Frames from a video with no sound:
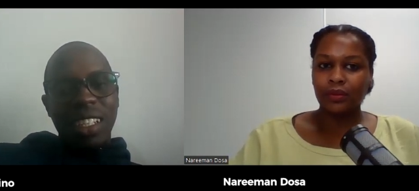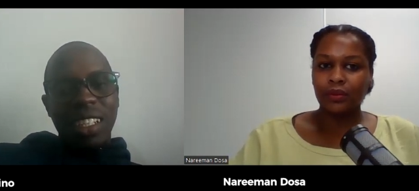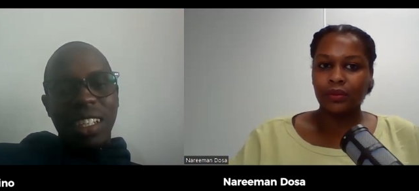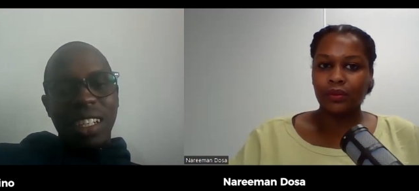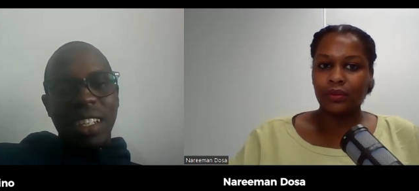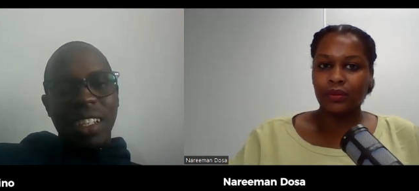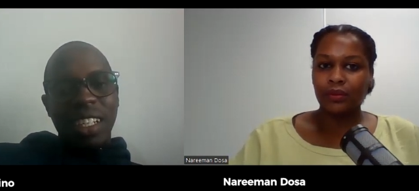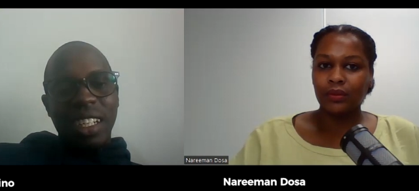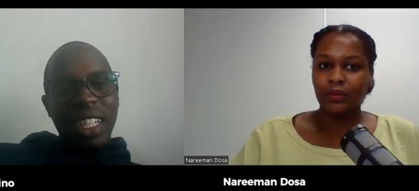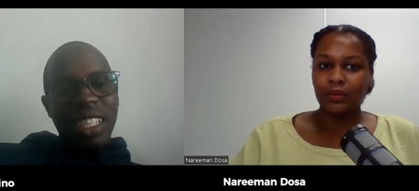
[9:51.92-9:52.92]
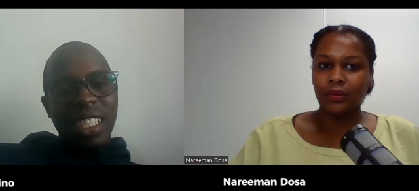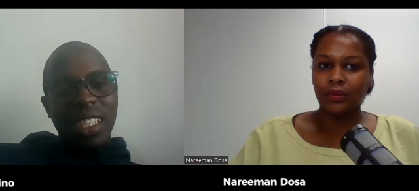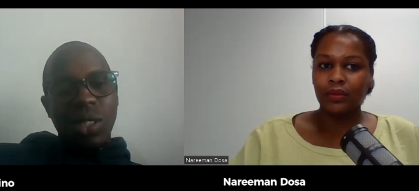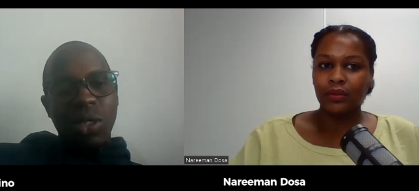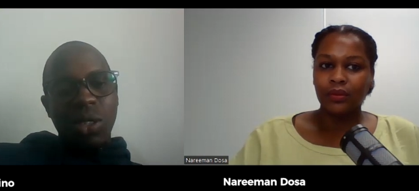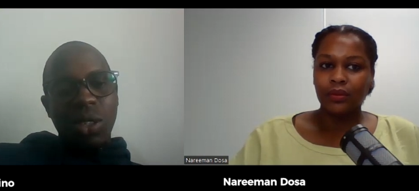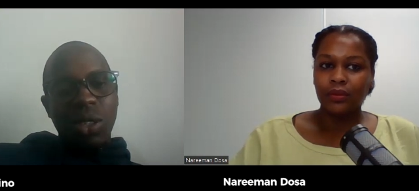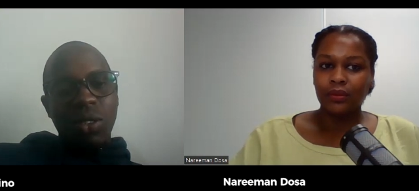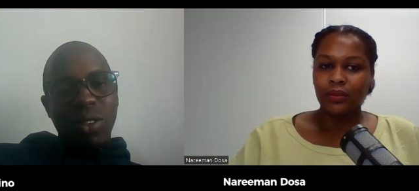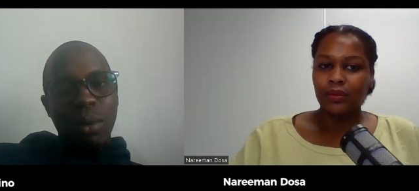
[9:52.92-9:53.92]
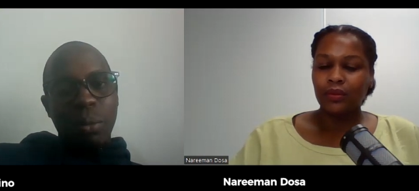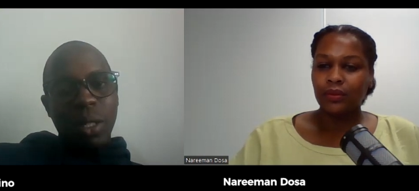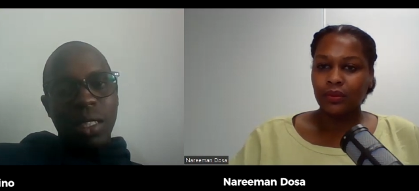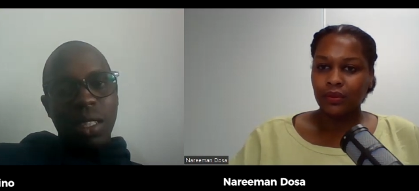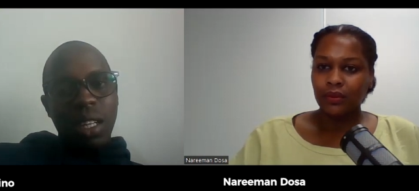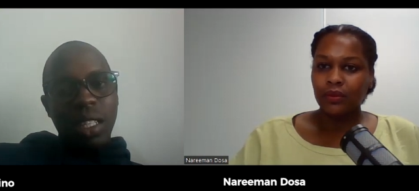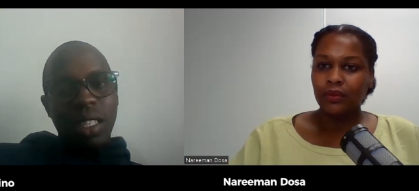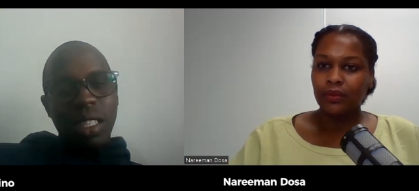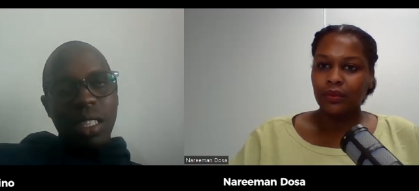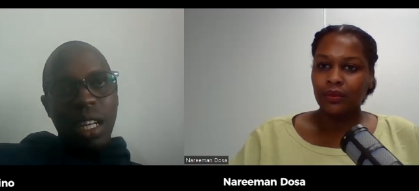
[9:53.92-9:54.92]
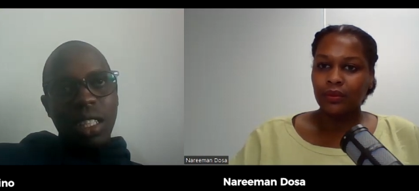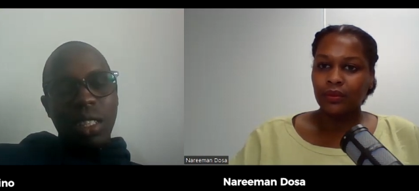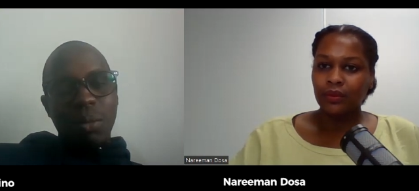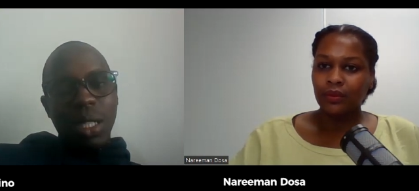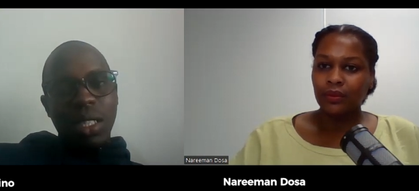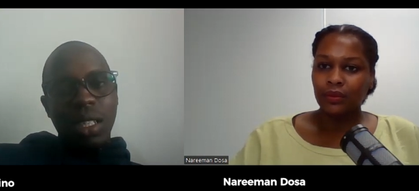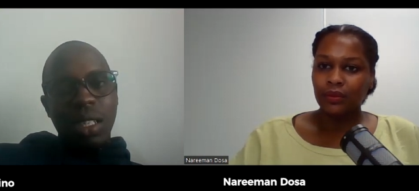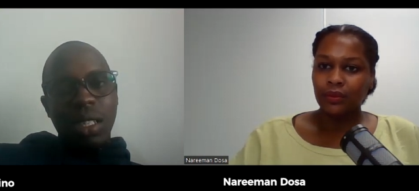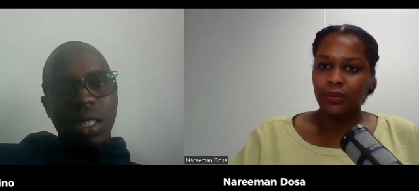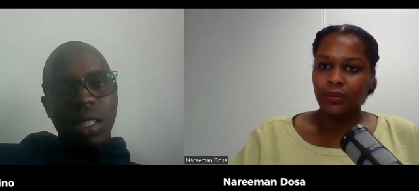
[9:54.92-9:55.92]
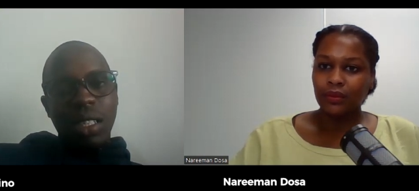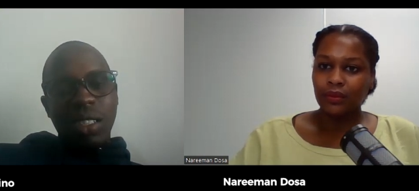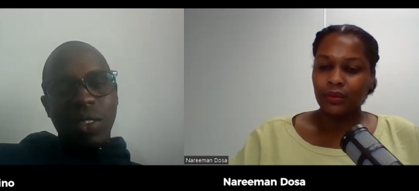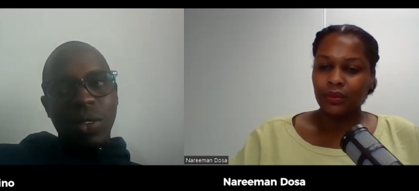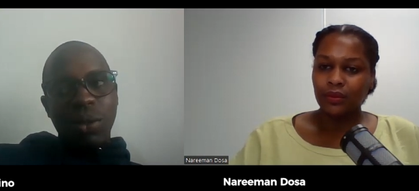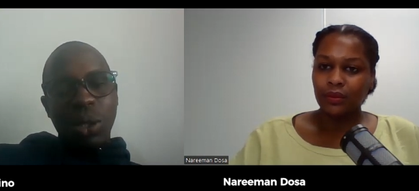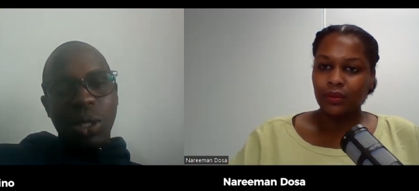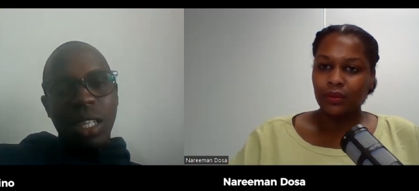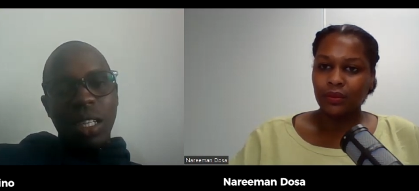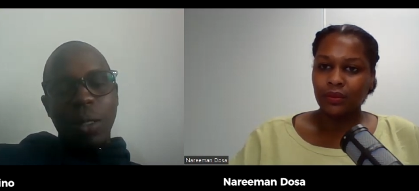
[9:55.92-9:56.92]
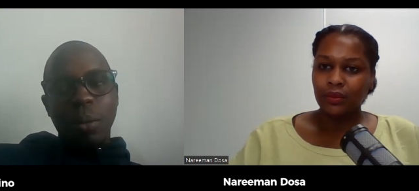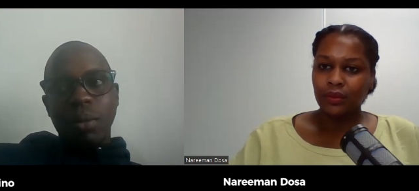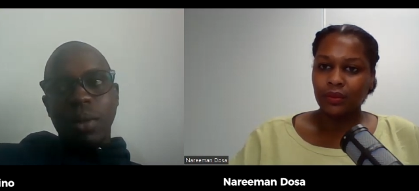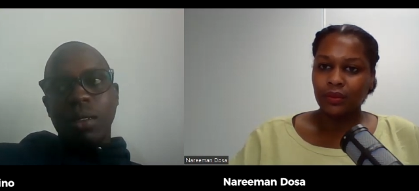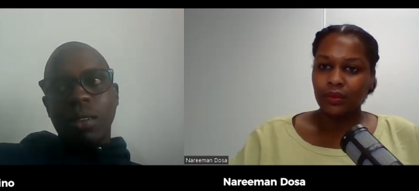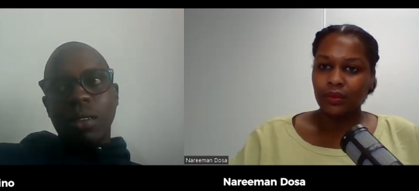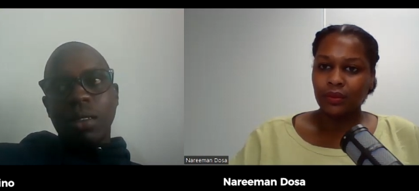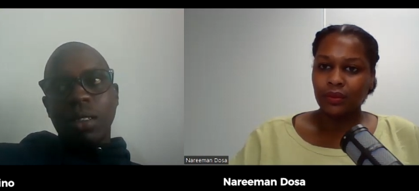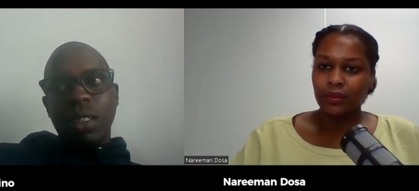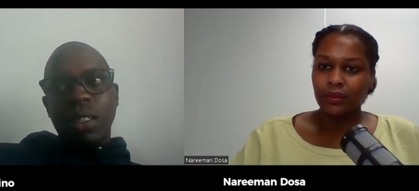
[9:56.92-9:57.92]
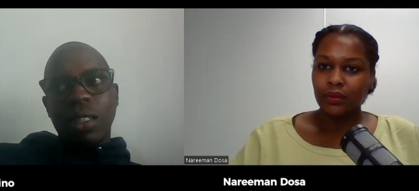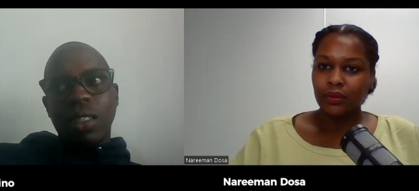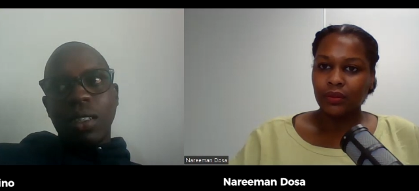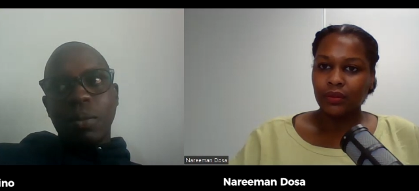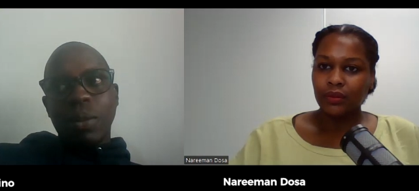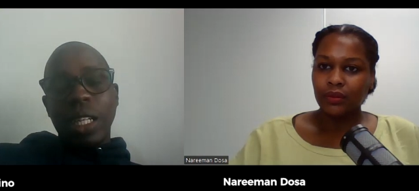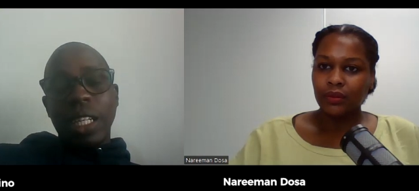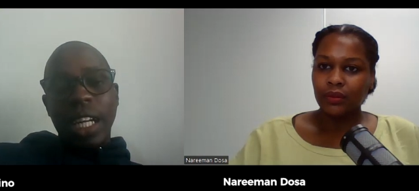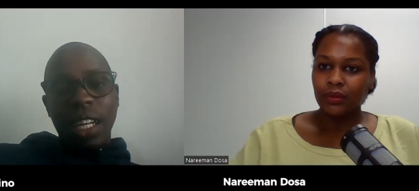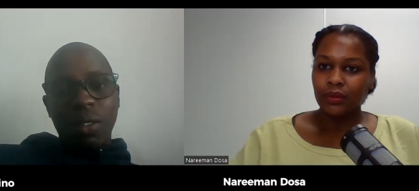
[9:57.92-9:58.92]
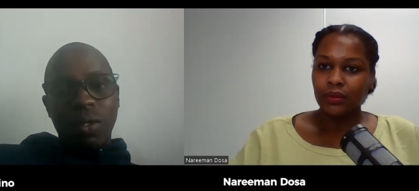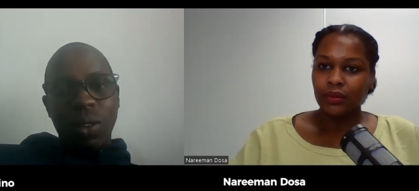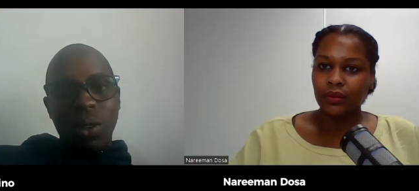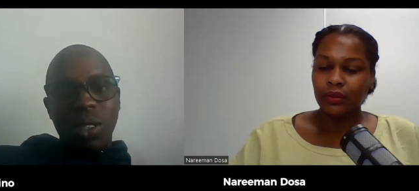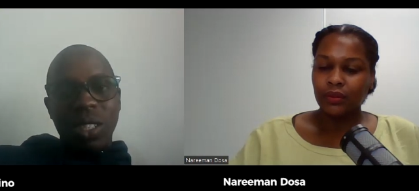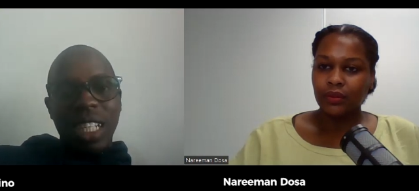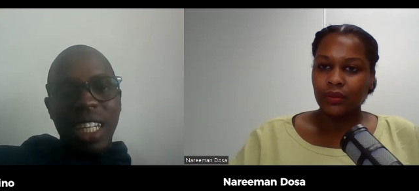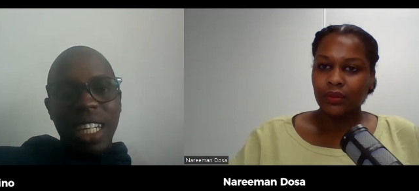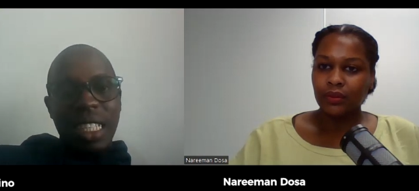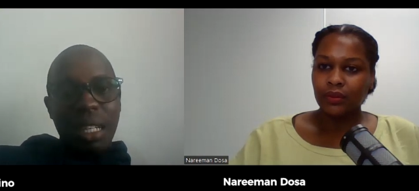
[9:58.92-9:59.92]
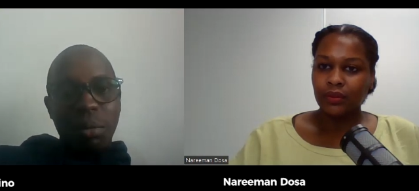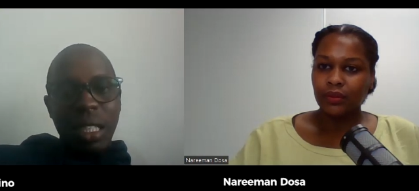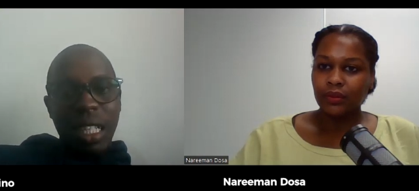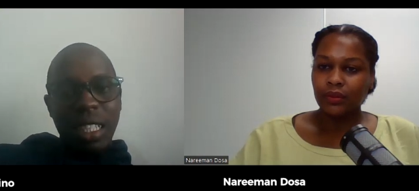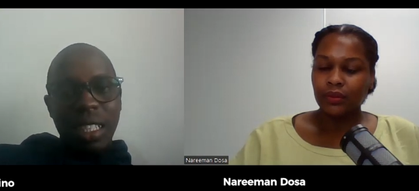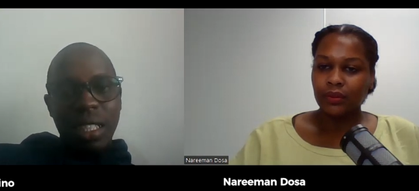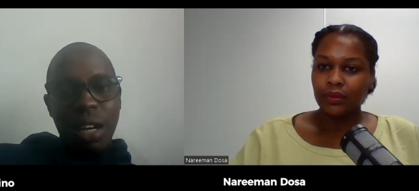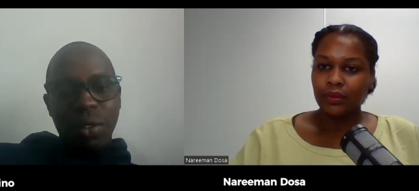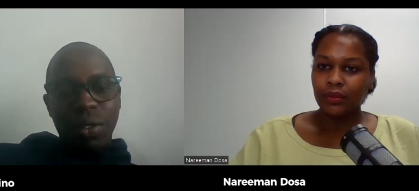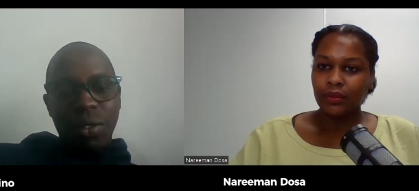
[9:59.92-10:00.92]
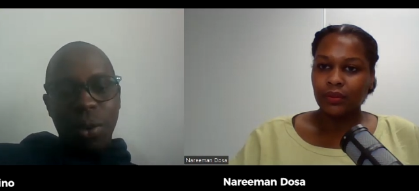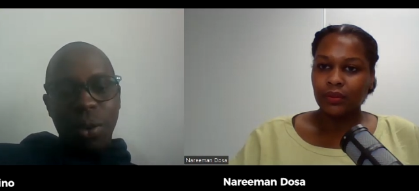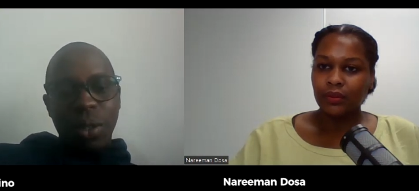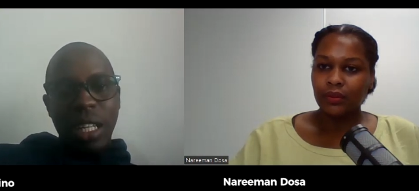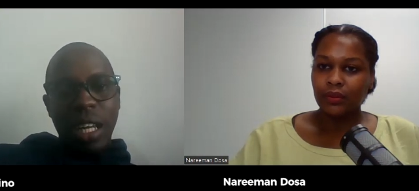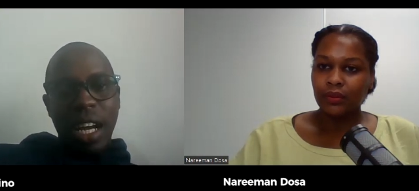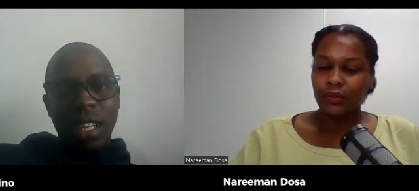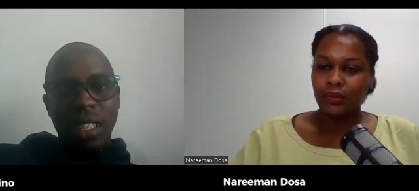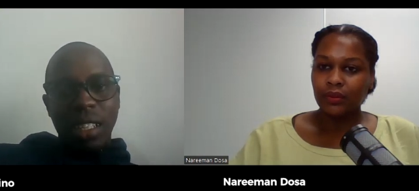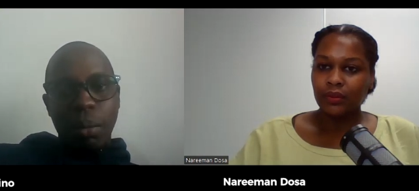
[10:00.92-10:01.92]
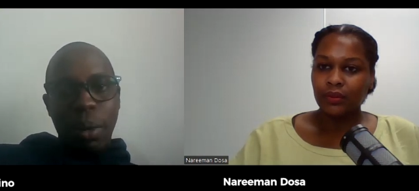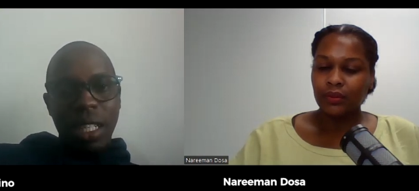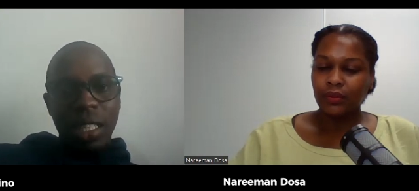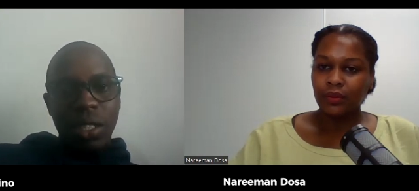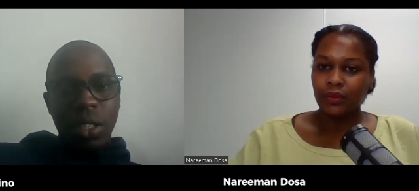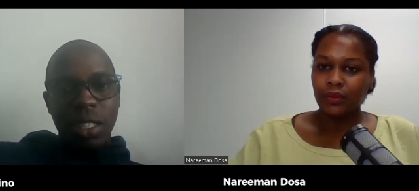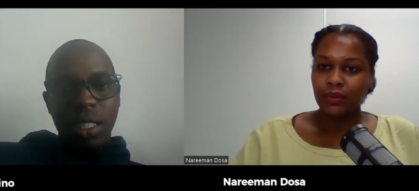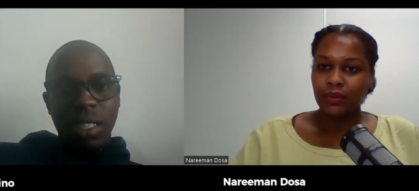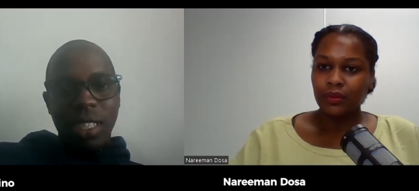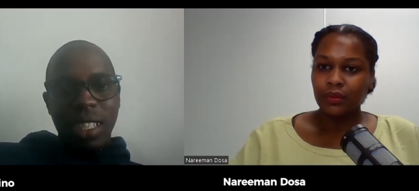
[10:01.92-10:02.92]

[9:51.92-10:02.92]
Speaker 1: uh, writing a story from a press release is a little bit, uh, would we say, uh, naive, or it's something that is left for the young budding journalists,